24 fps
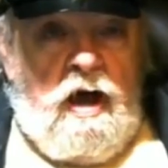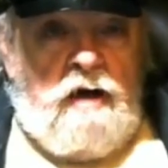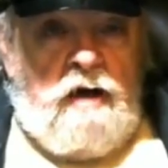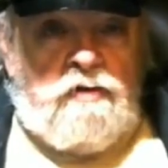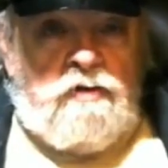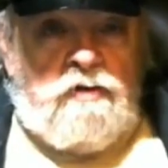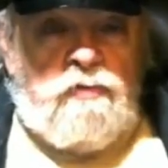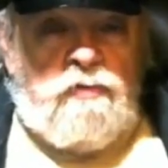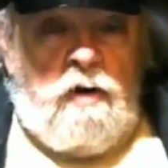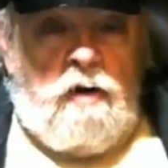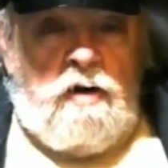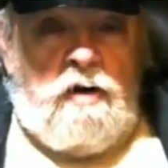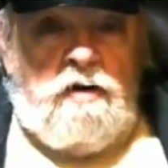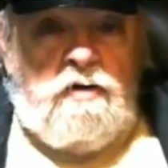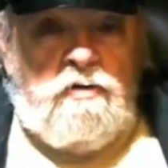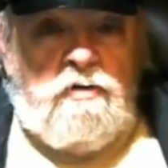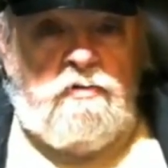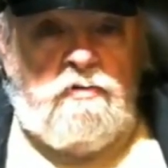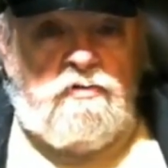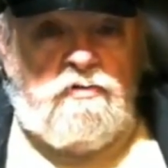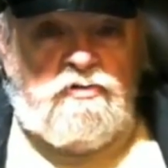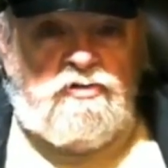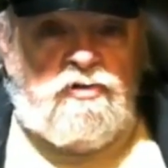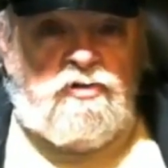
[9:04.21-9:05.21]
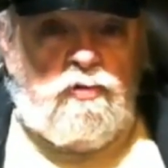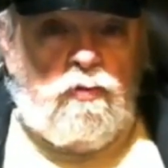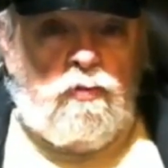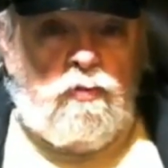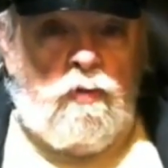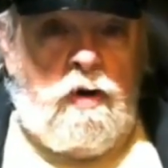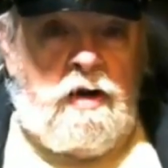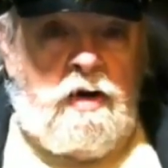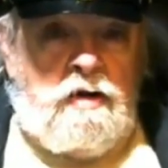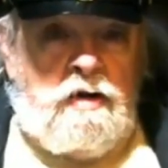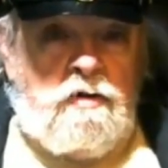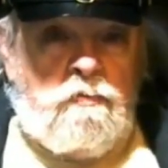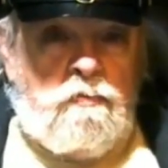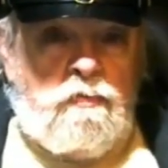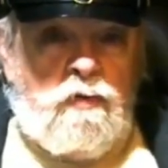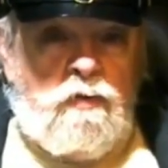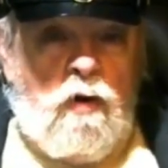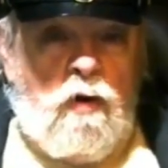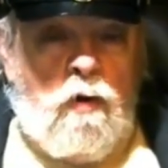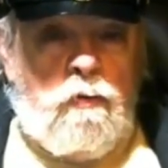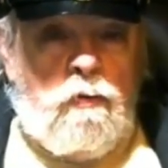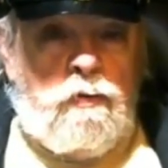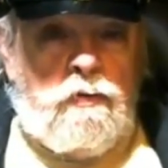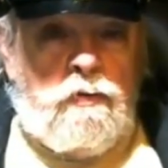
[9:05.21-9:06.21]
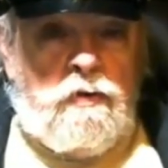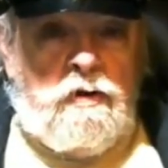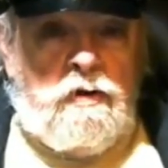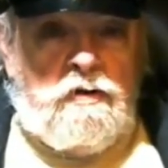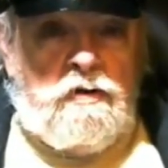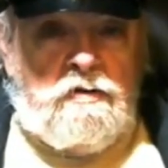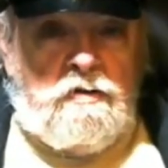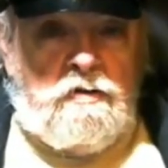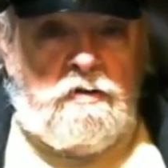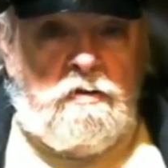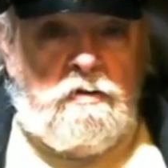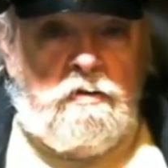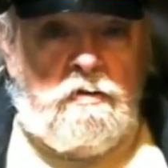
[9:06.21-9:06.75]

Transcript: I try to use terrain appropriate